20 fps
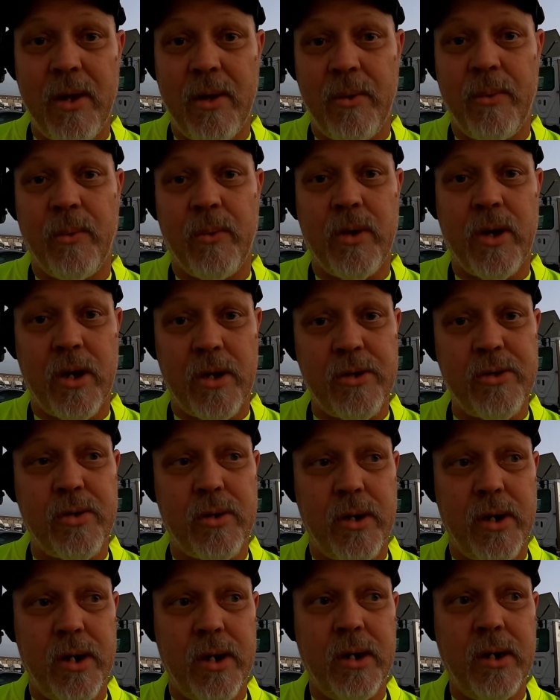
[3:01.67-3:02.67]
my own
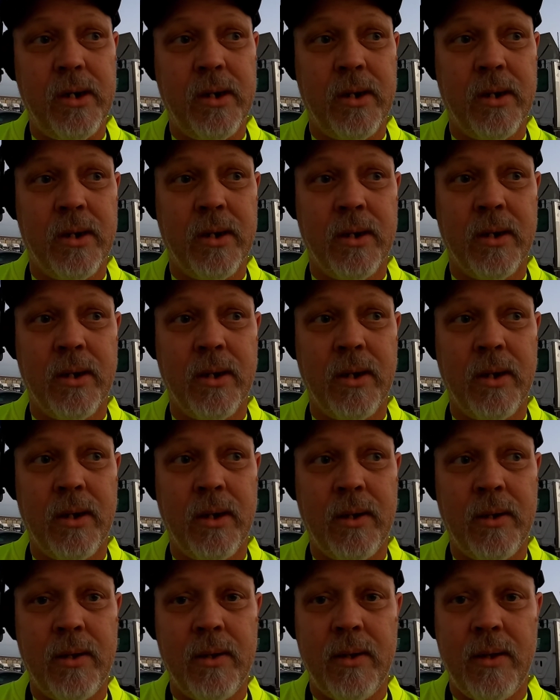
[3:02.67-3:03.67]
country
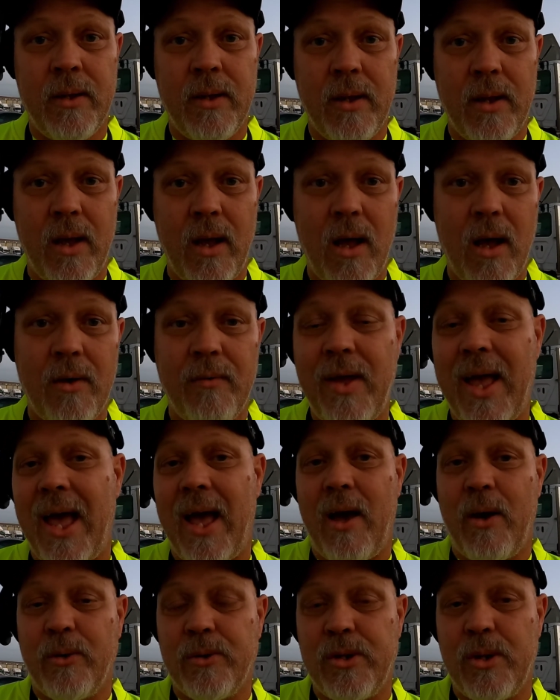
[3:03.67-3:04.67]
of
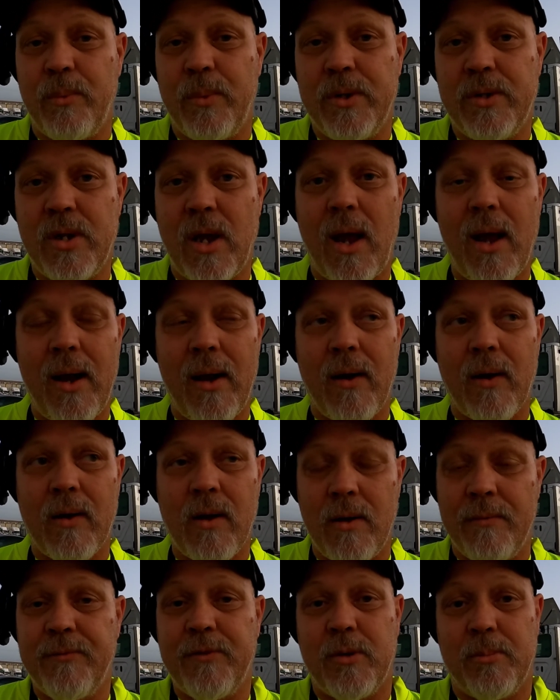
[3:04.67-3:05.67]
how to retire
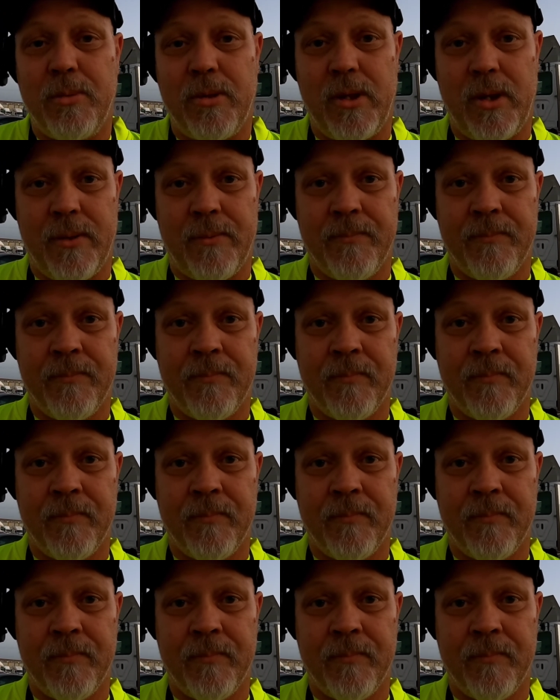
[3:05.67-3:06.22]
comfortably.